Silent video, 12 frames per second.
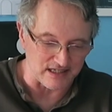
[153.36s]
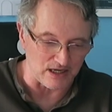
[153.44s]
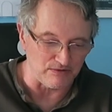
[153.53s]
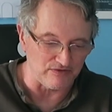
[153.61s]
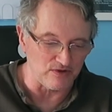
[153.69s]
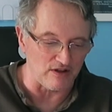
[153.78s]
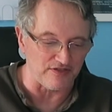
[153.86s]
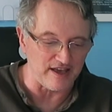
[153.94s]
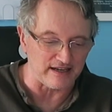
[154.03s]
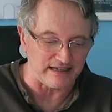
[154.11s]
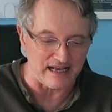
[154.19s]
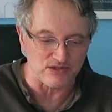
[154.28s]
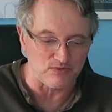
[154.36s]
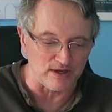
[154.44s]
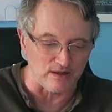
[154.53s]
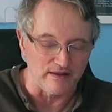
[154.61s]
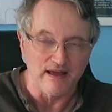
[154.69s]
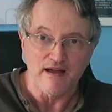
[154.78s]
So we've got that as
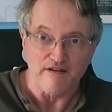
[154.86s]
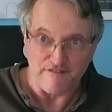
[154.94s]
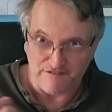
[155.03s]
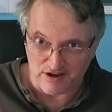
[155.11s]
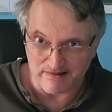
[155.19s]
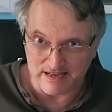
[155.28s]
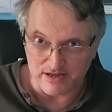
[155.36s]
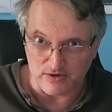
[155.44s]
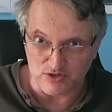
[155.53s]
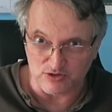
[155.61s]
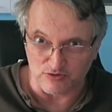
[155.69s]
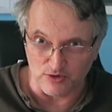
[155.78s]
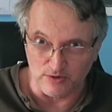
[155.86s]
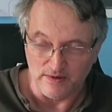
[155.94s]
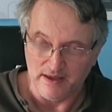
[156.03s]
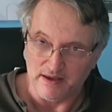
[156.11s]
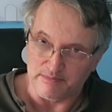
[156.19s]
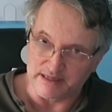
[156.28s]
well. Very
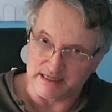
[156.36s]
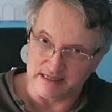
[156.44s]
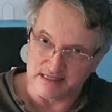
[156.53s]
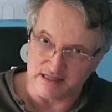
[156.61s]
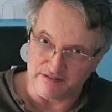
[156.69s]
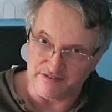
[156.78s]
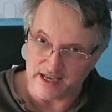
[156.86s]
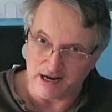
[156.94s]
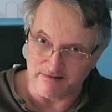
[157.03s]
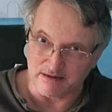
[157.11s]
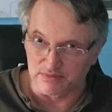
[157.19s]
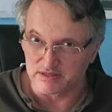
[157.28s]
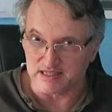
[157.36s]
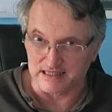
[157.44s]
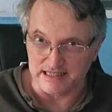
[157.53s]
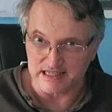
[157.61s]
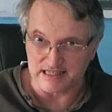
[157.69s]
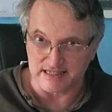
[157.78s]
useful because the variables
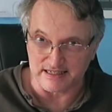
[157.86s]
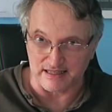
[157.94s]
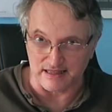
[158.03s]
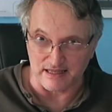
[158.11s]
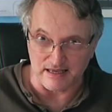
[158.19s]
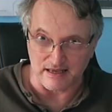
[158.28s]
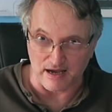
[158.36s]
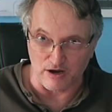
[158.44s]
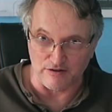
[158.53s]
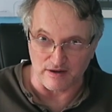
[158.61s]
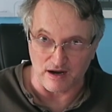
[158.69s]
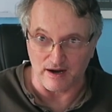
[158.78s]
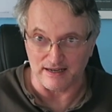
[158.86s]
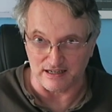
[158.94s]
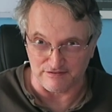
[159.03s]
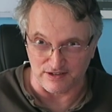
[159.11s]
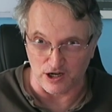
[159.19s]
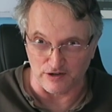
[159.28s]
are listed in the
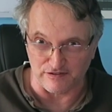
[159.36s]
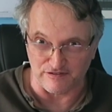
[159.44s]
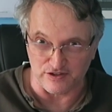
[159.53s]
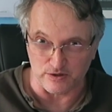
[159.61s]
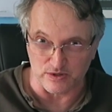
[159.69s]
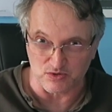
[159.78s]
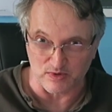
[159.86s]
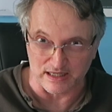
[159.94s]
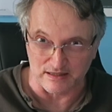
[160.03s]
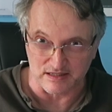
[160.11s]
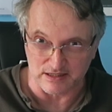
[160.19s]
high-level overview as well.